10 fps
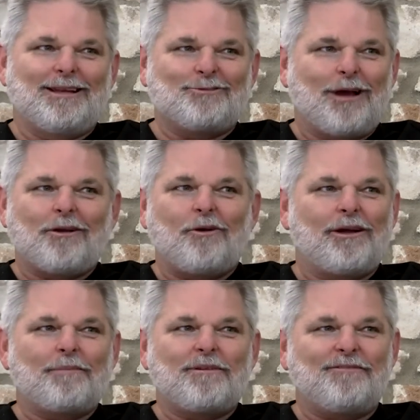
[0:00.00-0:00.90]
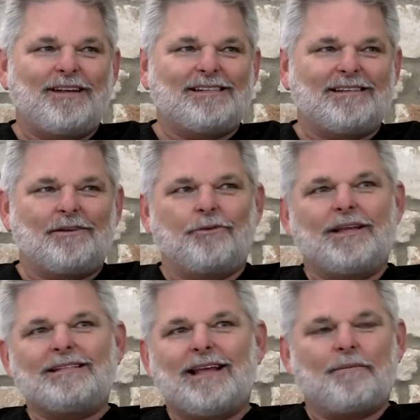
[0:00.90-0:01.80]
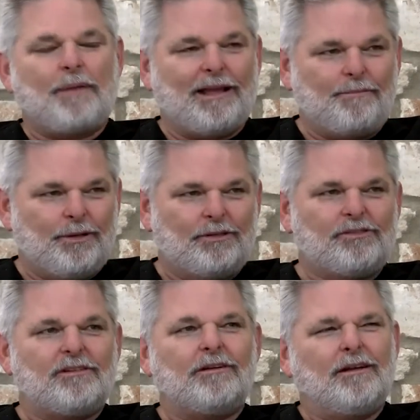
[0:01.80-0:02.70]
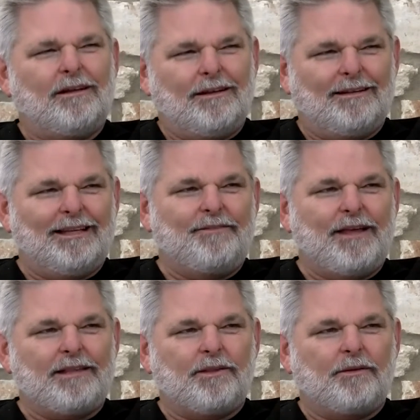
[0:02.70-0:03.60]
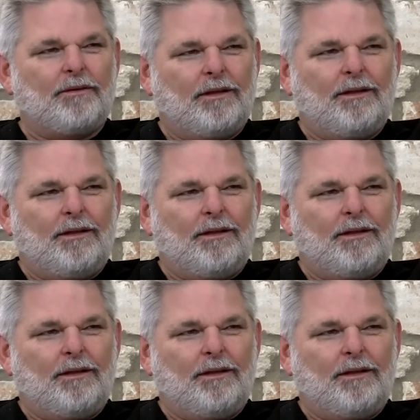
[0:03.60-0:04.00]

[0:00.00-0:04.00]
try to hurry up and fix it, or they take pain pills to alleviate the